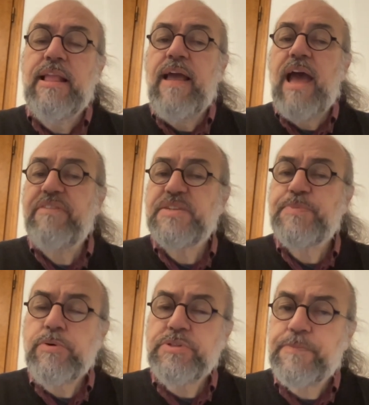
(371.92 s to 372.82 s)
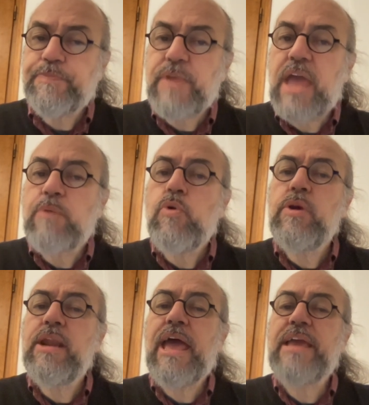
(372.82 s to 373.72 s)
At this point, I would
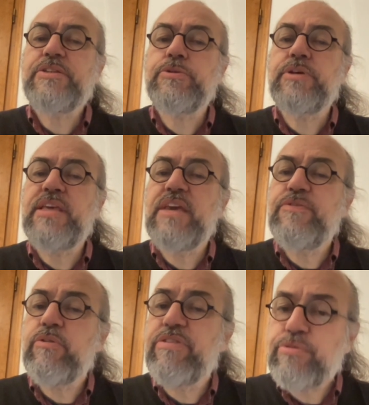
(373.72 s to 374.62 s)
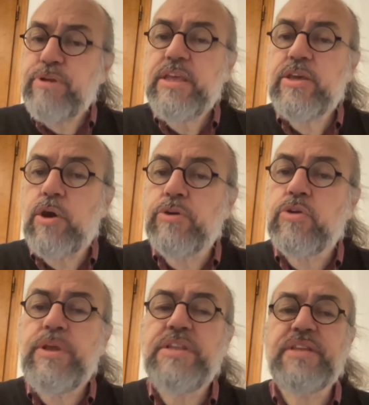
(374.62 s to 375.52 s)
like to give you three
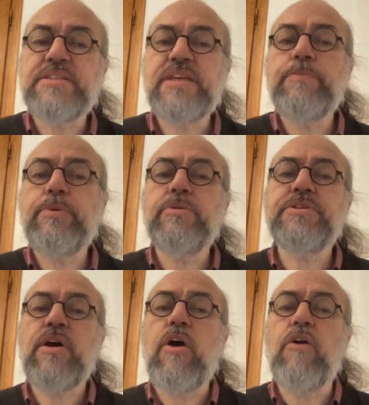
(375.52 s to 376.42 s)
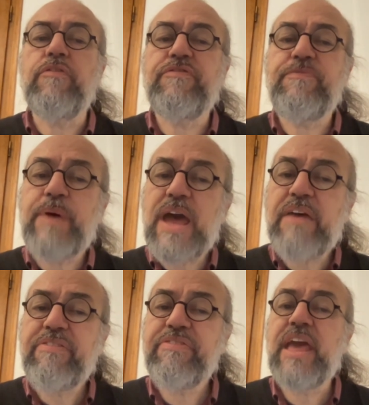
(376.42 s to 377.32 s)
concrete examples of
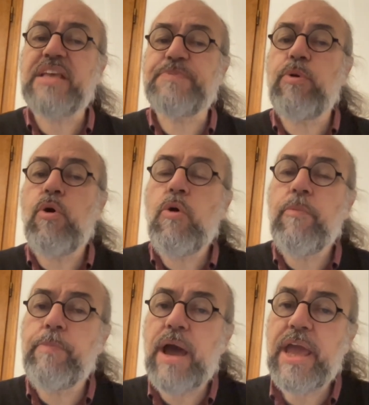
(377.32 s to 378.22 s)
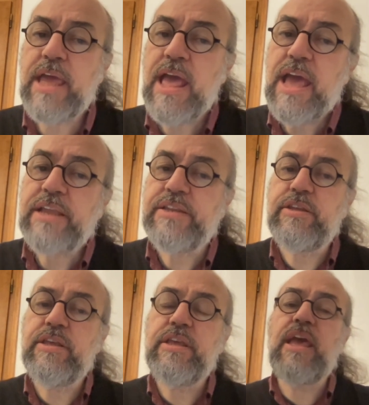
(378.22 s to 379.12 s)
paths explored by
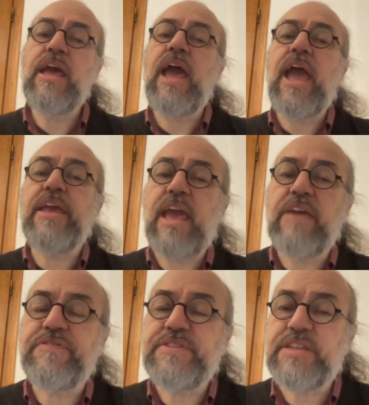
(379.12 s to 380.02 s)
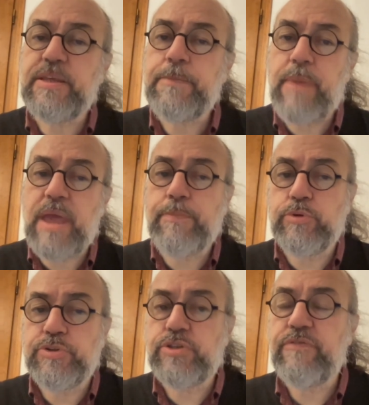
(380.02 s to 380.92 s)
the A F T
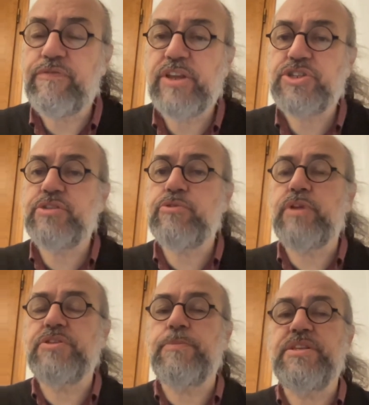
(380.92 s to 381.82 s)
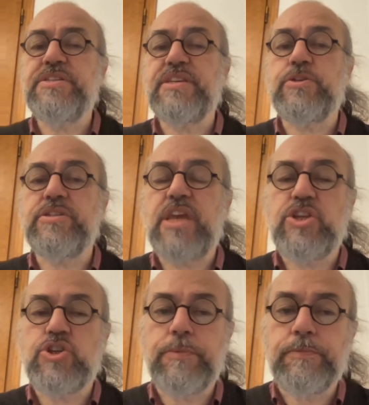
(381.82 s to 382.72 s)
members, the French Transhumanist Association.